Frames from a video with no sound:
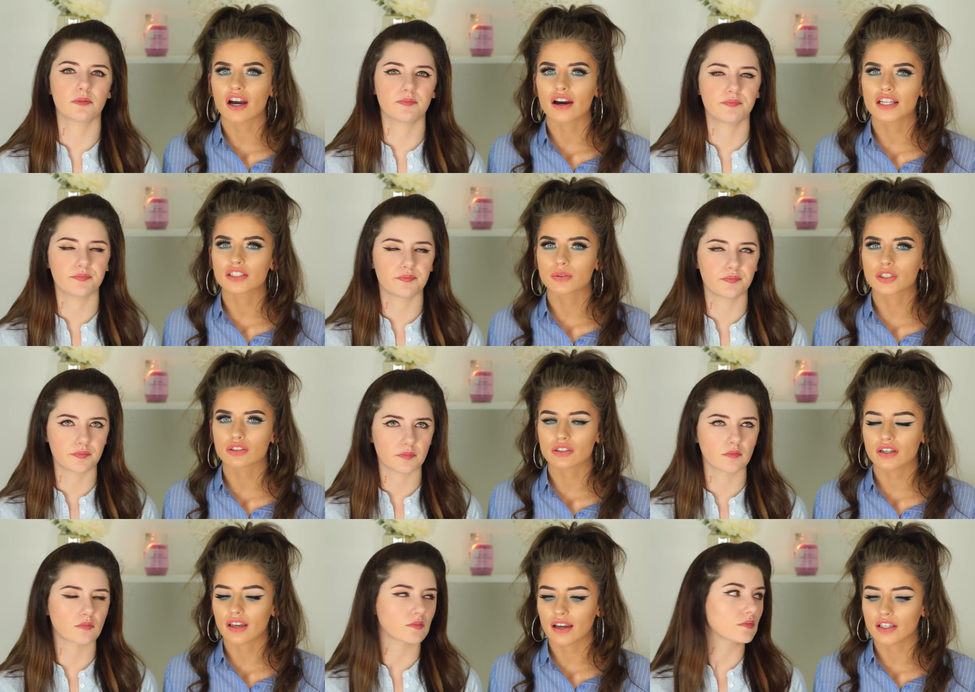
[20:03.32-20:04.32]
Speaker 1: other. tied to each other
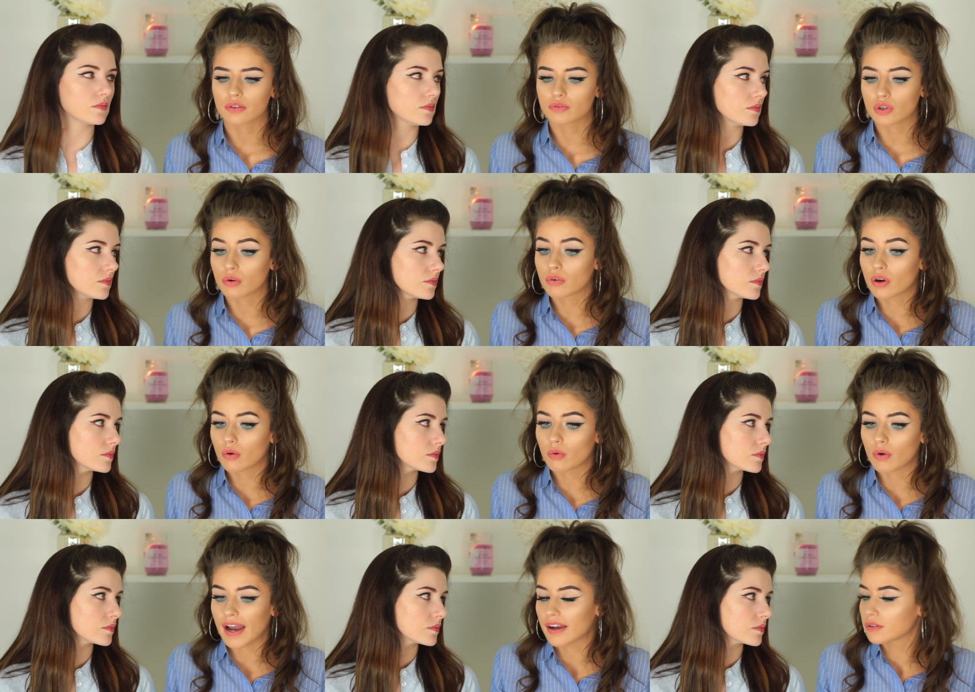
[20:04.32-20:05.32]
and like you don't
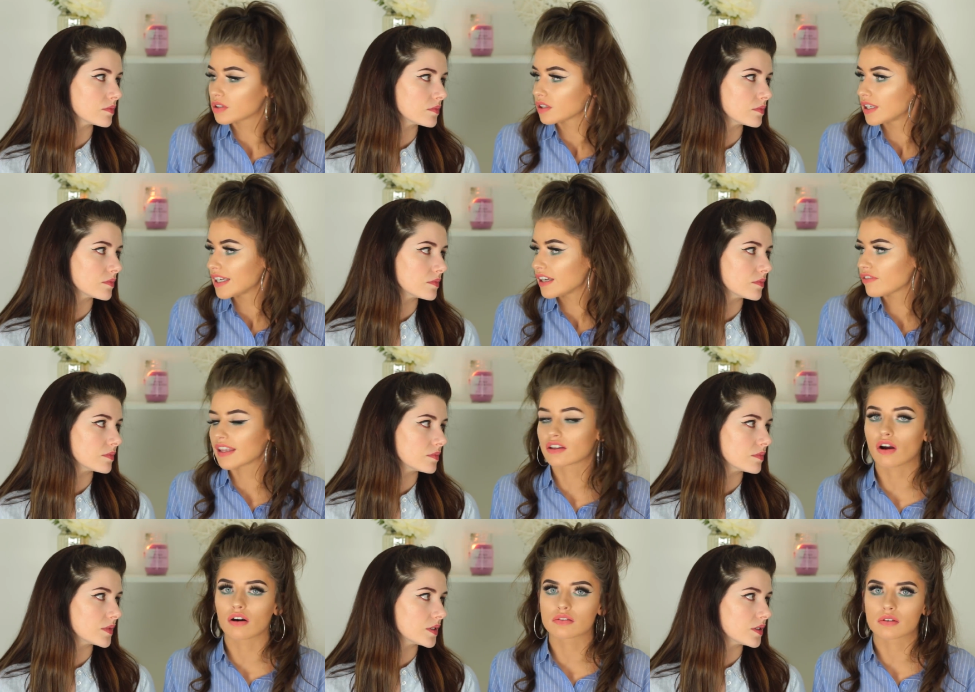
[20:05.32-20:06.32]
know how to leave and then
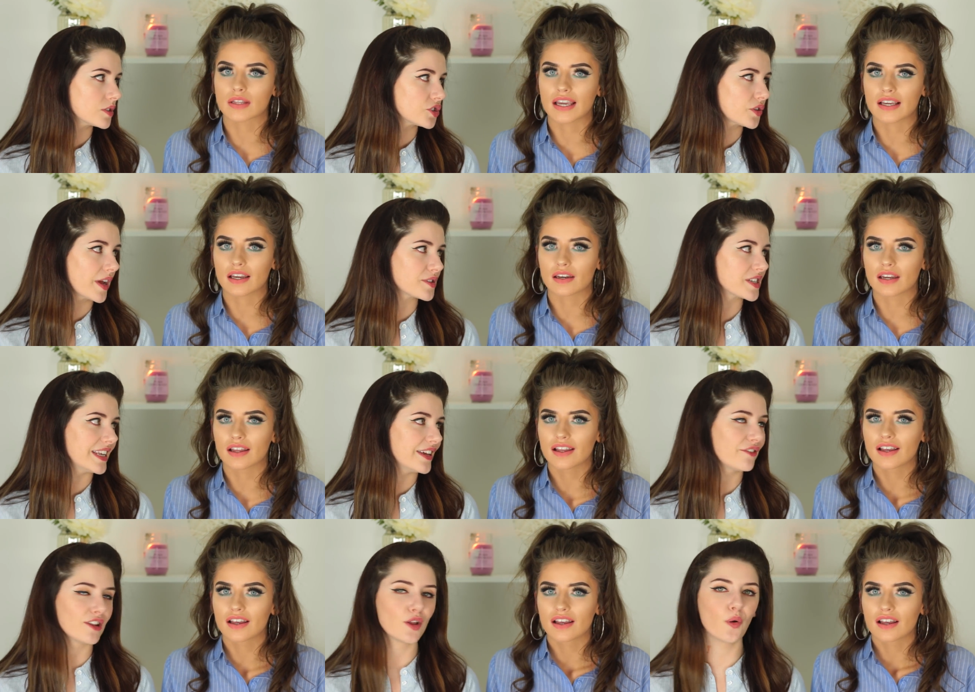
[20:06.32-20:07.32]
you're also thinking you don't know how to
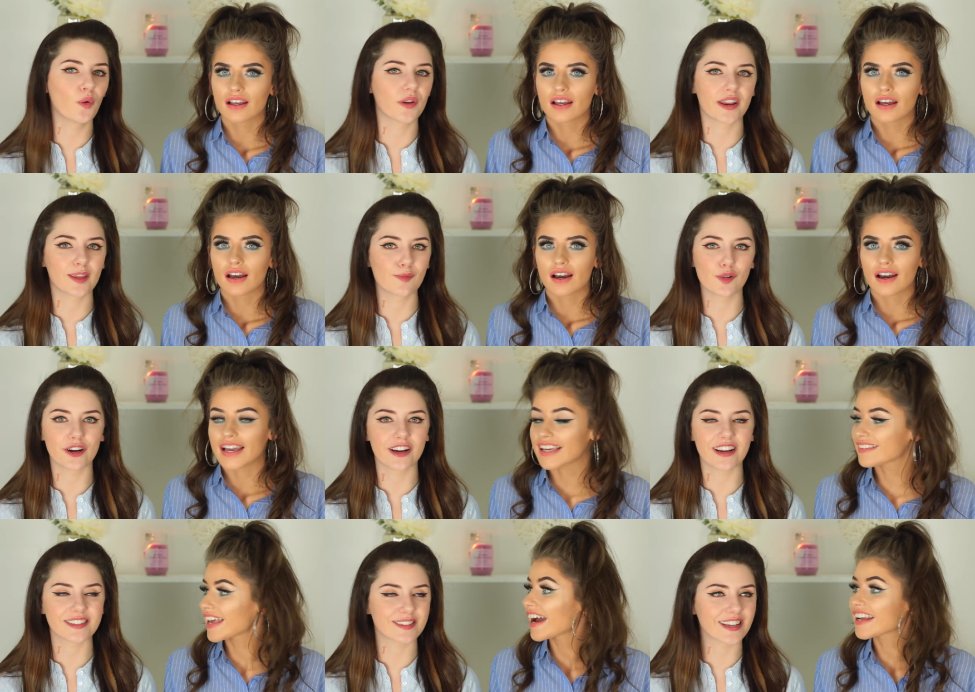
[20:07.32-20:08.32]
live alone anymore
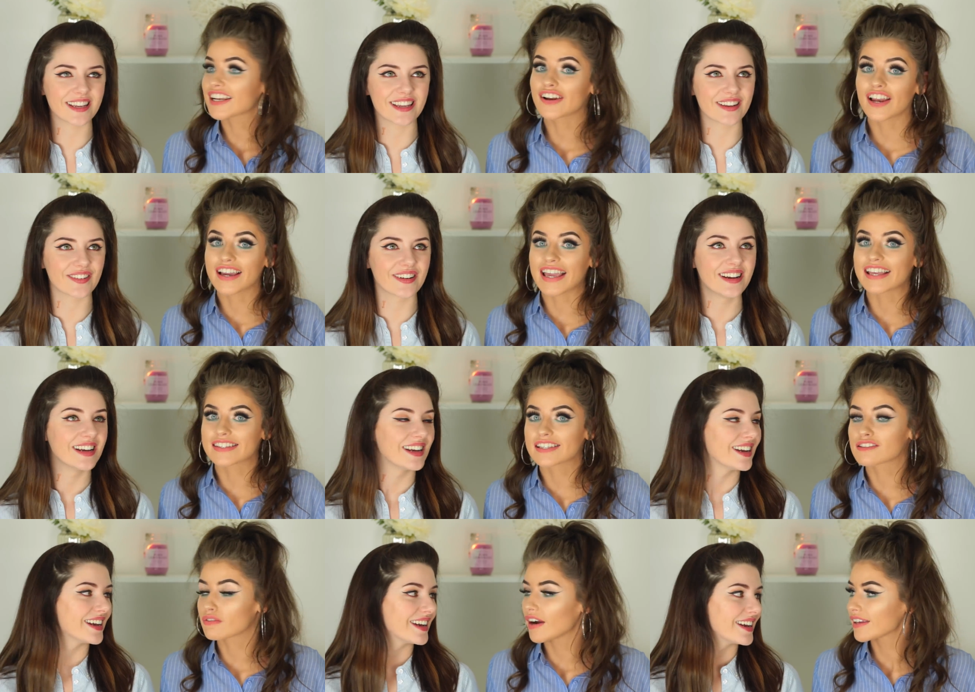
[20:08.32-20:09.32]
exactly it, you're know? like is
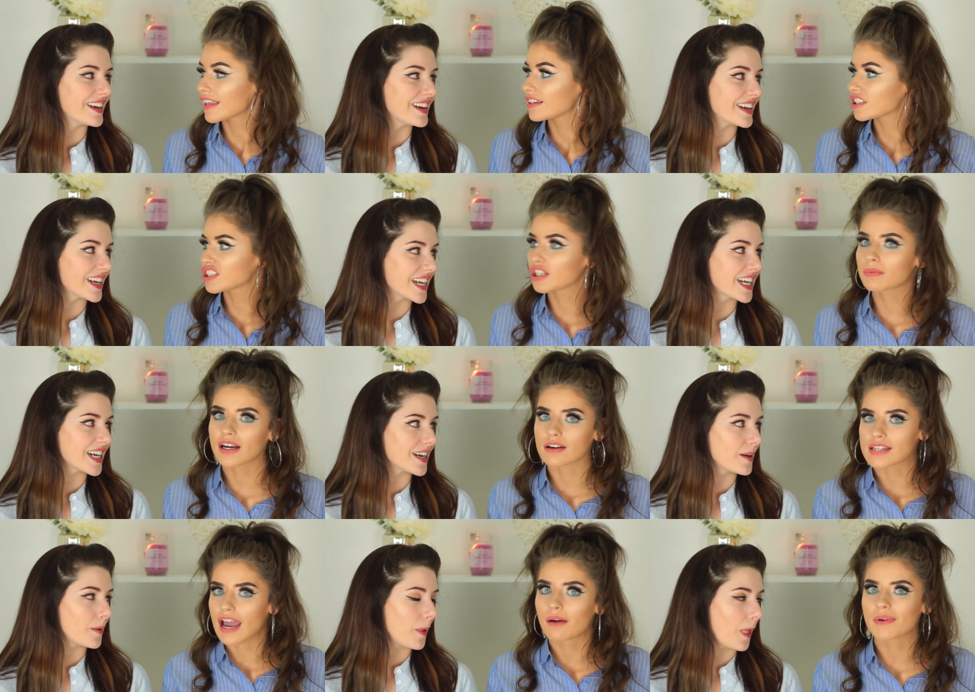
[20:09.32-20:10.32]
this the right thing to do
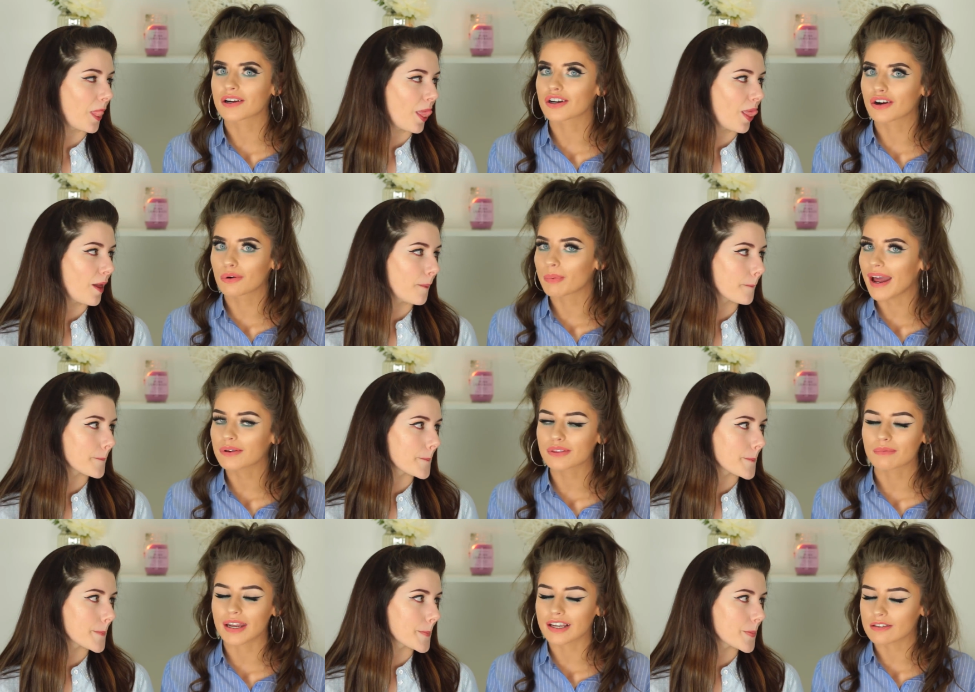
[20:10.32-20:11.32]
because how am i going to cope without
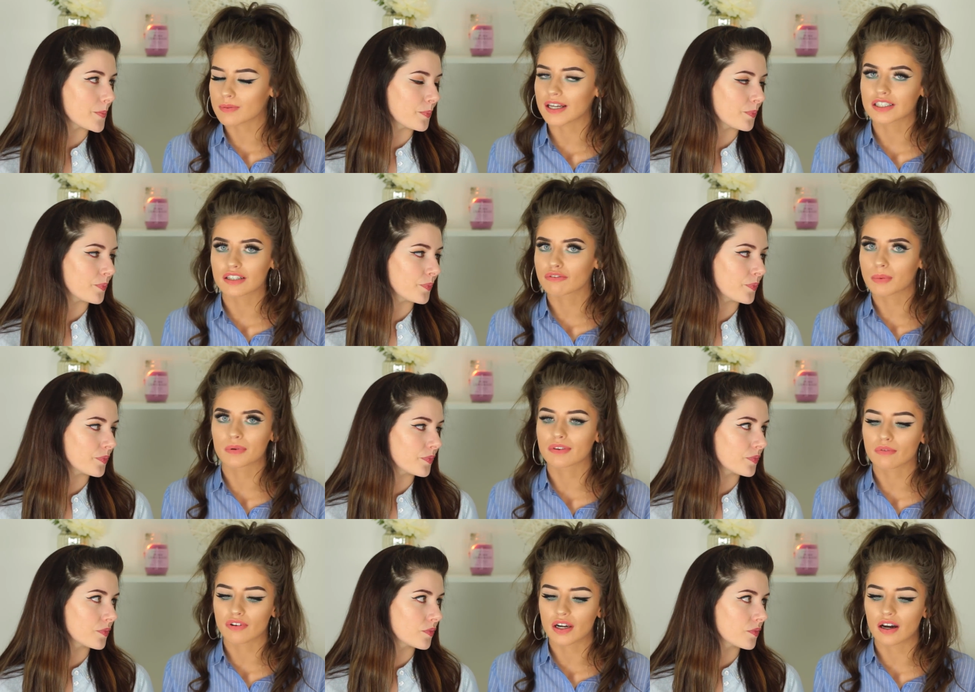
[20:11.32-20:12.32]
them like especially mm. if you've been with
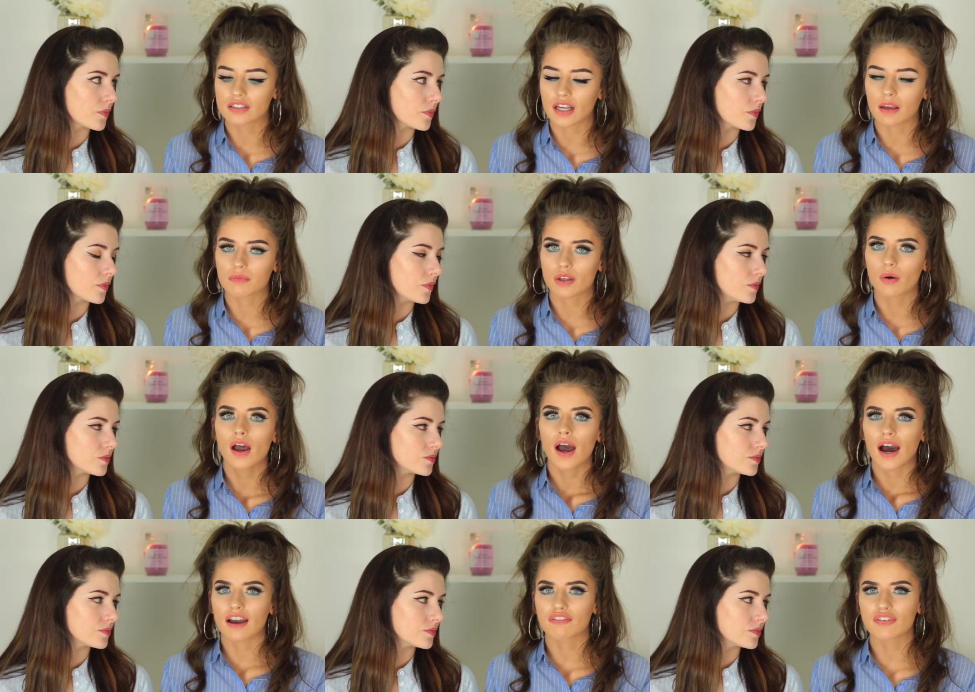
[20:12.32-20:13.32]
them for a long time so
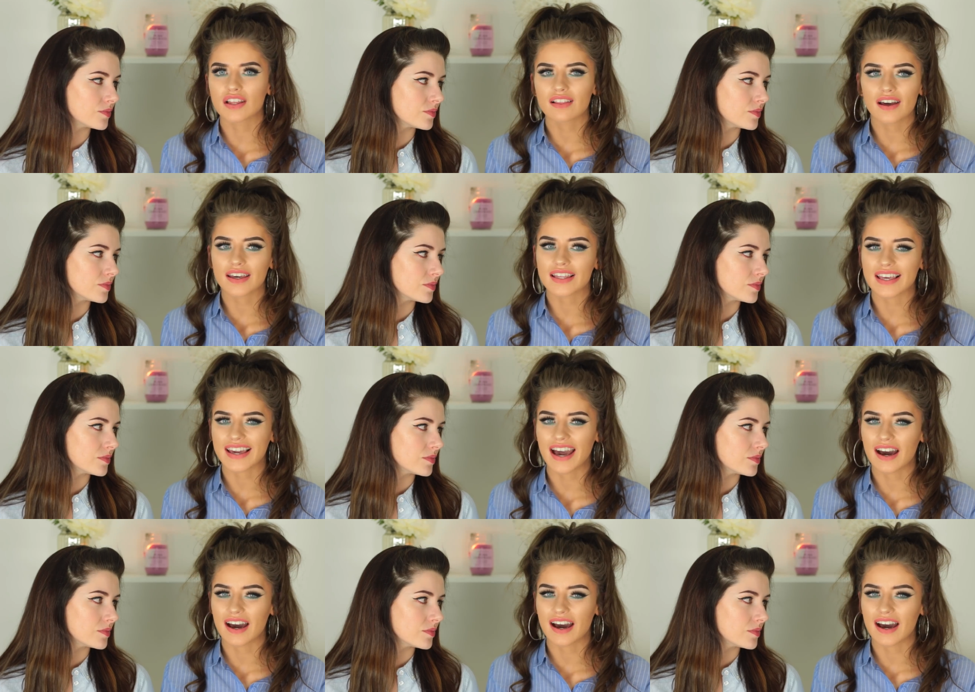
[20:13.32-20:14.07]
i feel like it